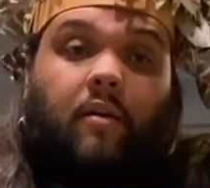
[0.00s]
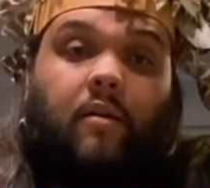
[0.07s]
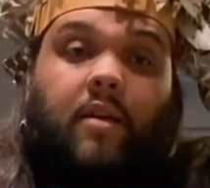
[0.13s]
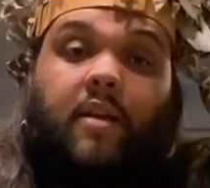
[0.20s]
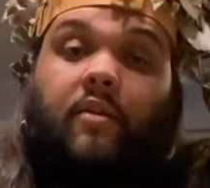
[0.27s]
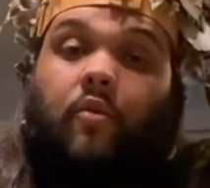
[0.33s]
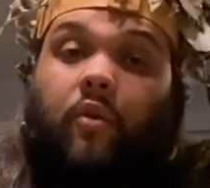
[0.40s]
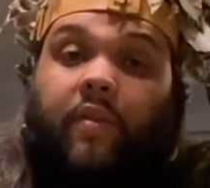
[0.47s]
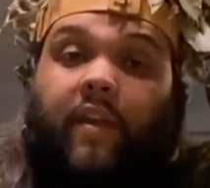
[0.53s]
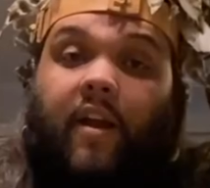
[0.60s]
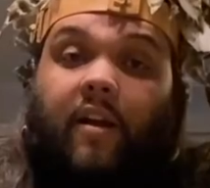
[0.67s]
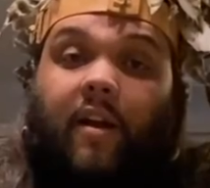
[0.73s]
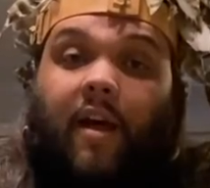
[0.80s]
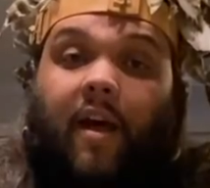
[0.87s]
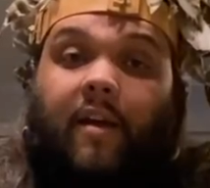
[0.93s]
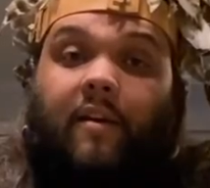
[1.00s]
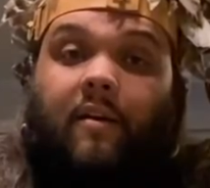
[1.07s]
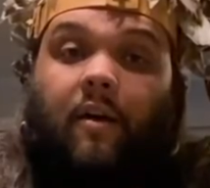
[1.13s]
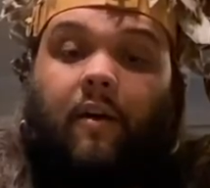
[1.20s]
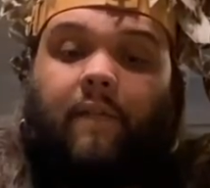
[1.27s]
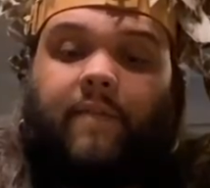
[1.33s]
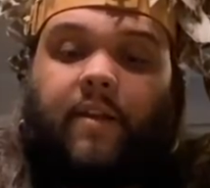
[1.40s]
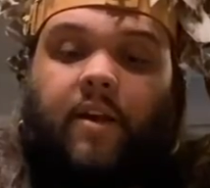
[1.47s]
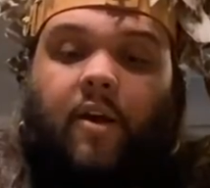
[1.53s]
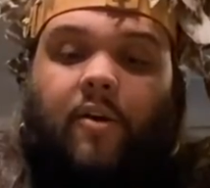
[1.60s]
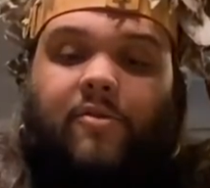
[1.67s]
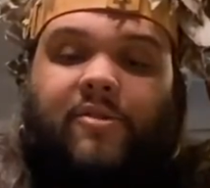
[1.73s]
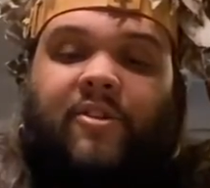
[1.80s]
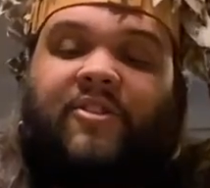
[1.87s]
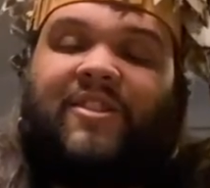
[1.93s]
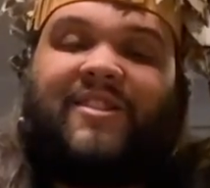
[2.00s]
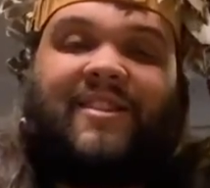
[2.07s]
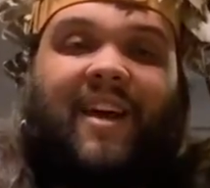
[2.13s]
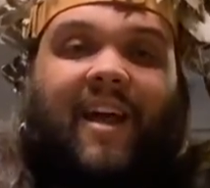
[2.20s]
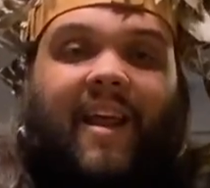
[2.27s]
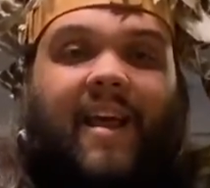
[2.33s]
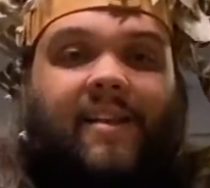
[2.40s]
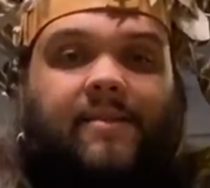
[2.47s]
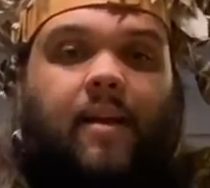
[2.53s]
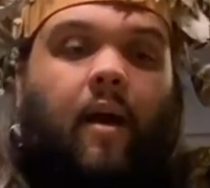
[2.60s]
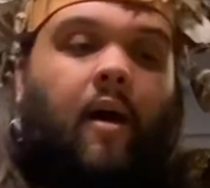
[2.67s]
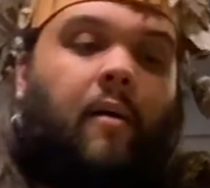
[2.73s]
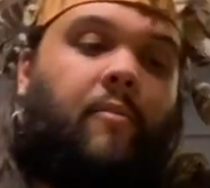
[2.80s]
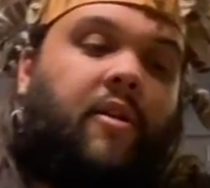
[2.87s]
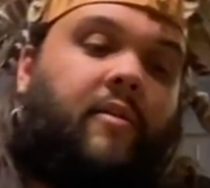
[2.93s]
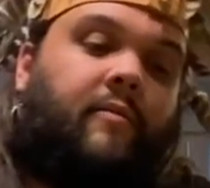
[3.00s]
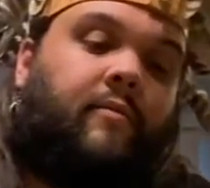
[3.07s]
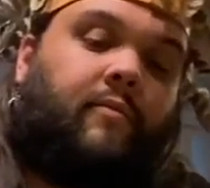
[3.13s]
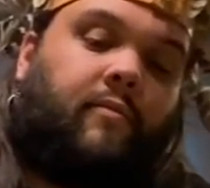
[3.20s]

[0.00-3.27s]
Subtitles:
in North Carolina off the coast. They're just not as common.